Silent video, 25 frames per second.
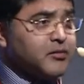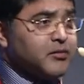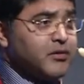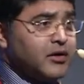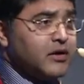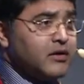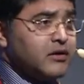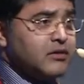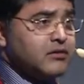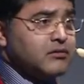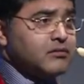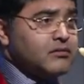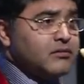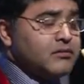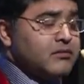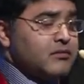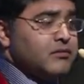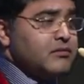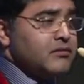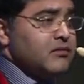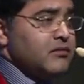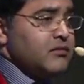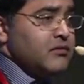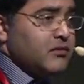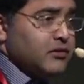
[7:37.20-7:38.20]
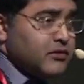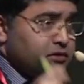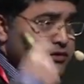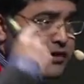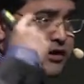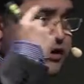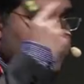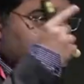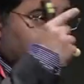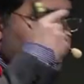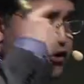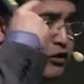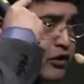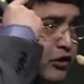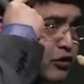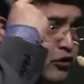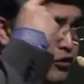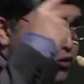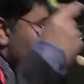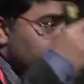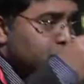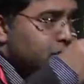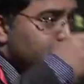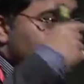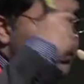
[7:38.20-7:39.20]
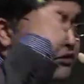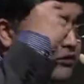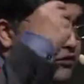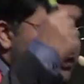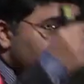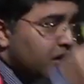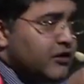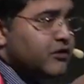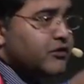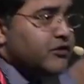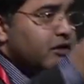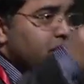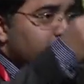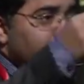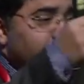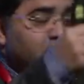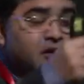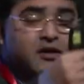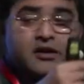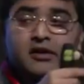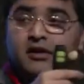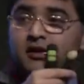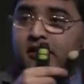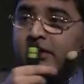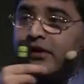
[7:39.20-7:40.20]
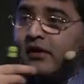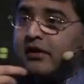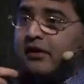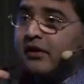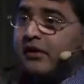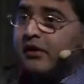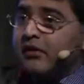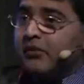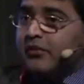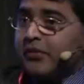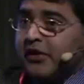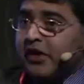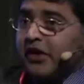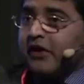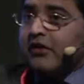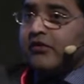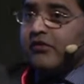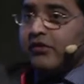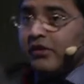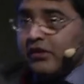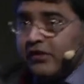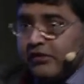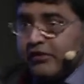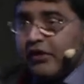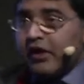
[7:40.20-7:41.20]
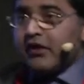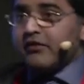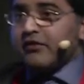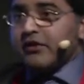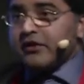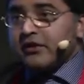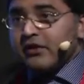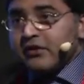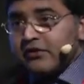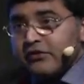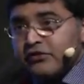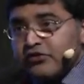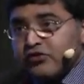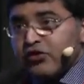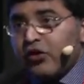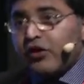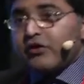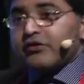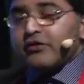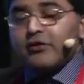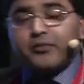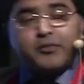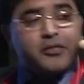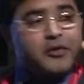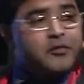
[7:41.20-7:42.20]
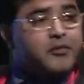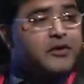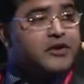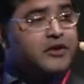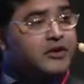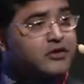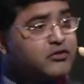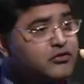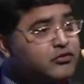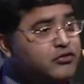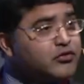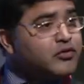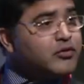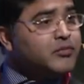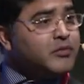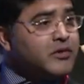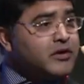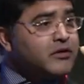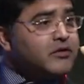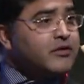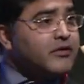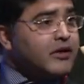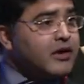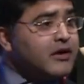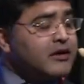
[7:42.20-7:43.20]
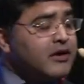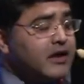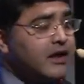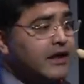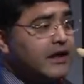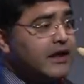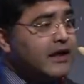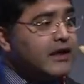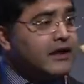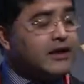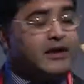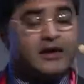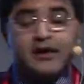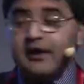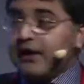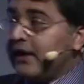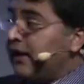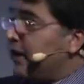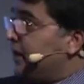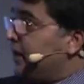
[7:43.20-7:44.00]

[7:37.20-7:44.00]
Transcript: PayPal. Think about the user-centric behavior driving this choice of payment instrument, right? Again,